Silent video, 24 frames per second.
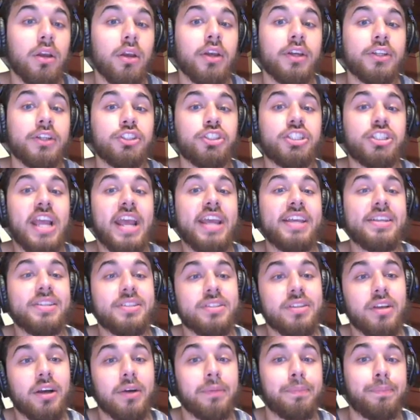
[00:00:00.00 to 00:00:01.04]
Chase,
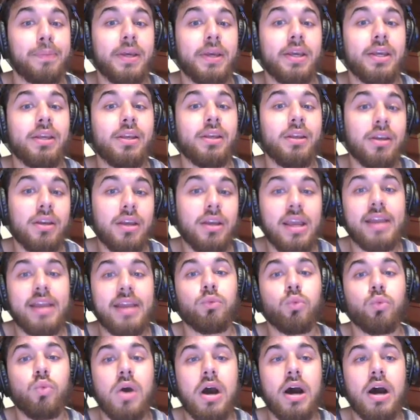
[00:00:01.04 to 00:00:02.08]
a B, and
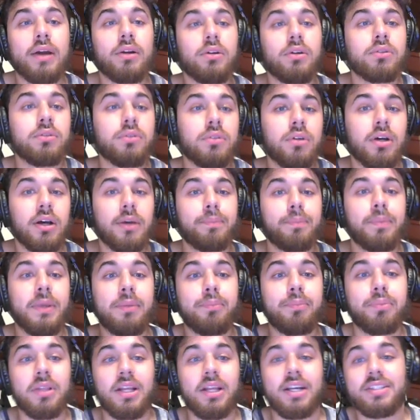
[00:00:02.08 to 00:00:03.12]
Waddle, a B+.
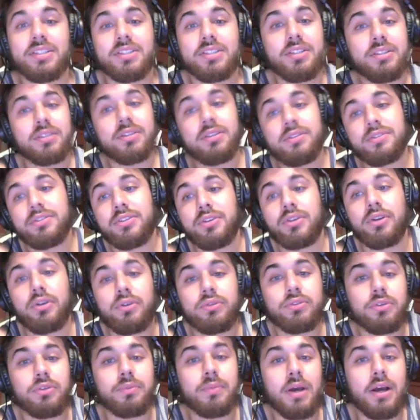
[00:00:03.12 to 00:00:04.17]
So those
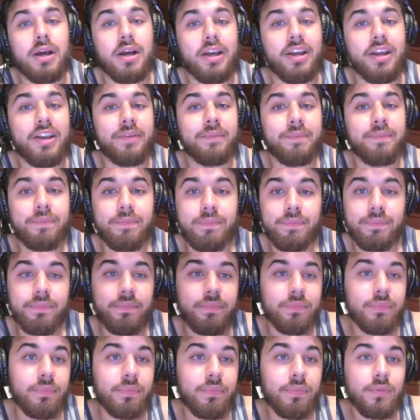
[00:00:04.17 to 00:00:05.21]
are my
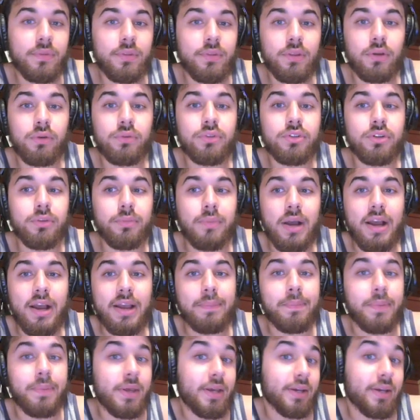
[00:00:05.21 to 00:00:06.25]

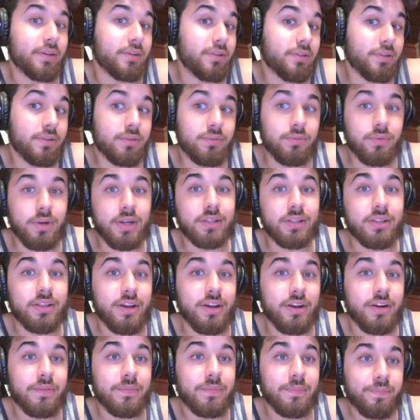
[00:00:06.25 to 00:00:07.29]
picks right
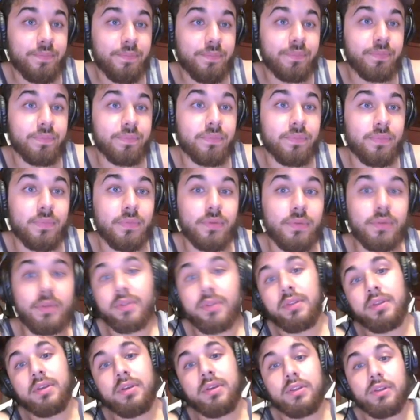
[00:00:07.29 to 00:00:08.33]
there.
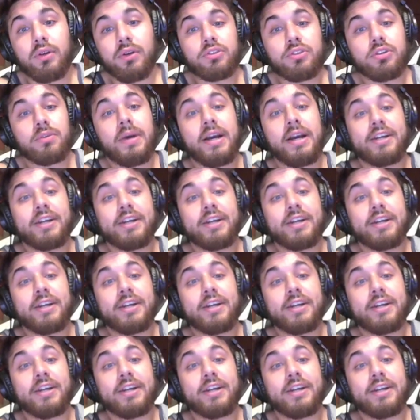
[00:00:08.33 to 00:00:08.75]
Those are my